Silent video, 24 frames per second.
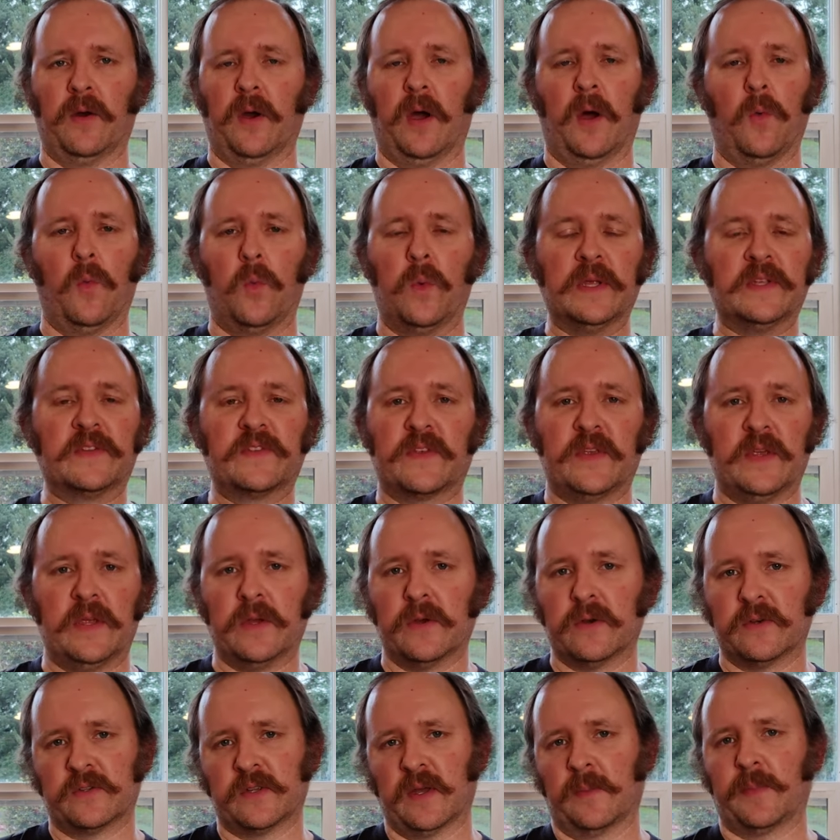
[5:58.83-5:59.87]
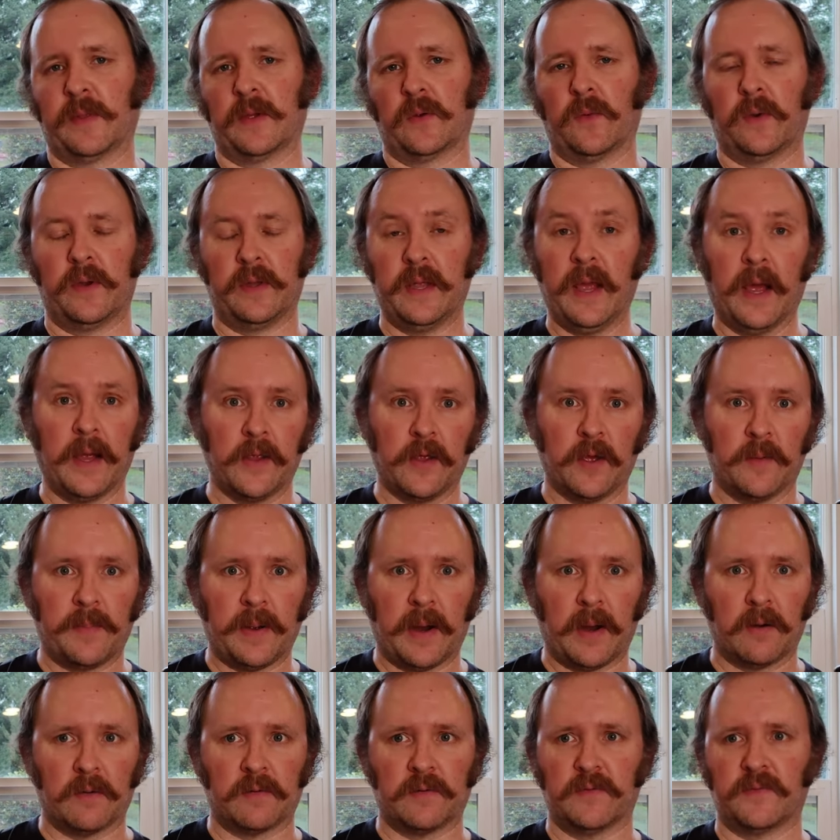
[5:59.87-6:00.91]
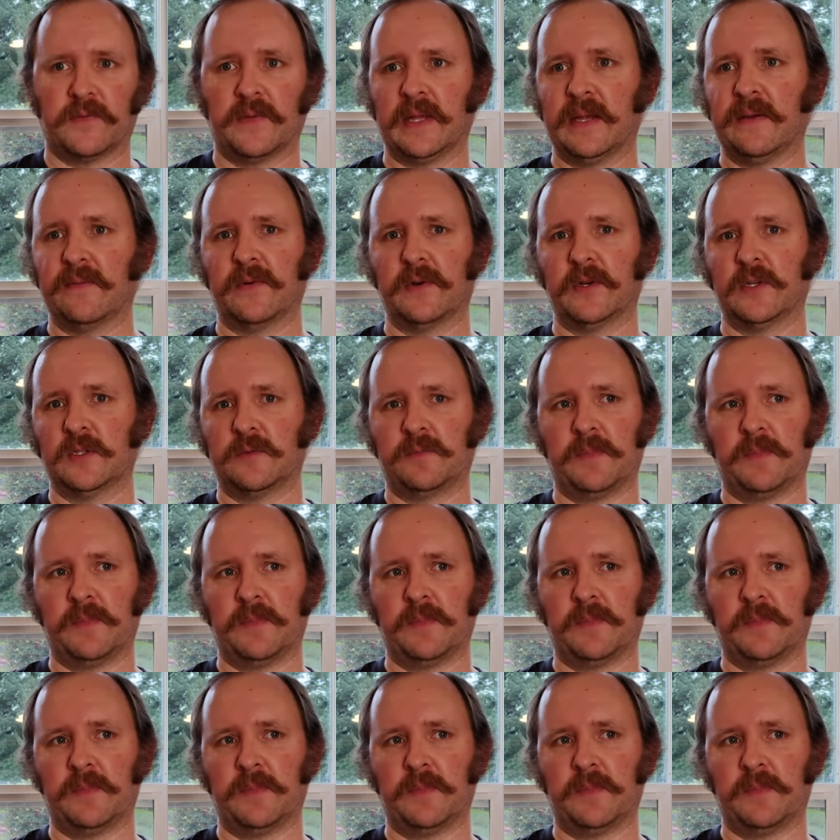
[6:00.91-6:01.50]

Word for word: whiskey or something where, yeah, you have powerful flavors,